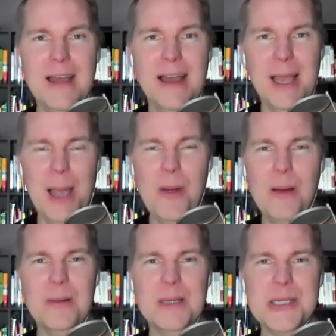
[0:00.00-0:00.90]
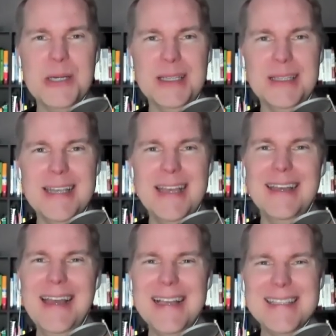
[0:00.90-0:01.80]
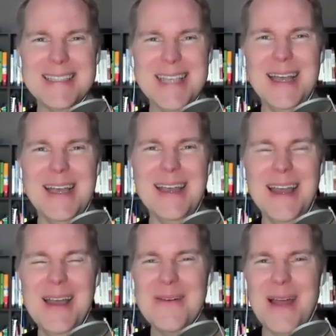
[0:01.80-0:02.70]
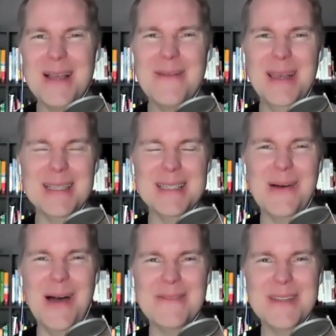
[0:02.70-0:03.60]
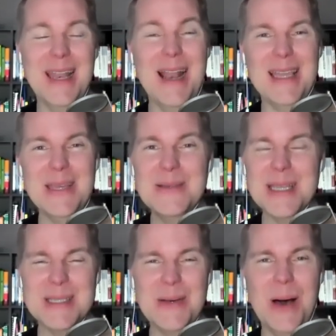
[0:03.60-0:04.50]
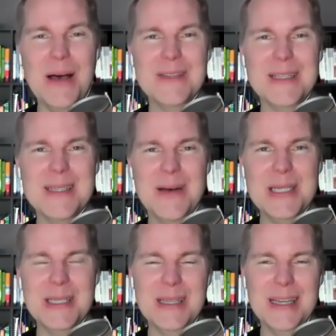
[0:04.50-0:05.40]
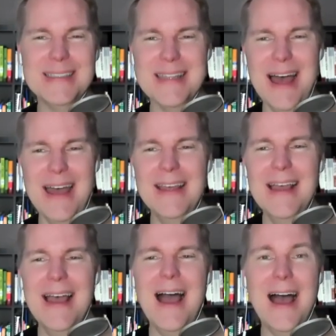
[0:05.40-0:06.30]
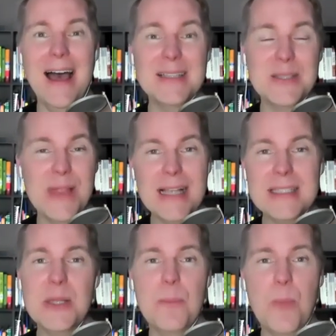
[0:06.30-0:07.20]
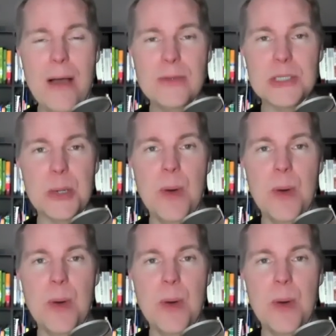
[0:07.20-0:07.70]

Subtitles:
I probably should, since I recommend it so often and I use it so often. So I should look into that. So that's the browser.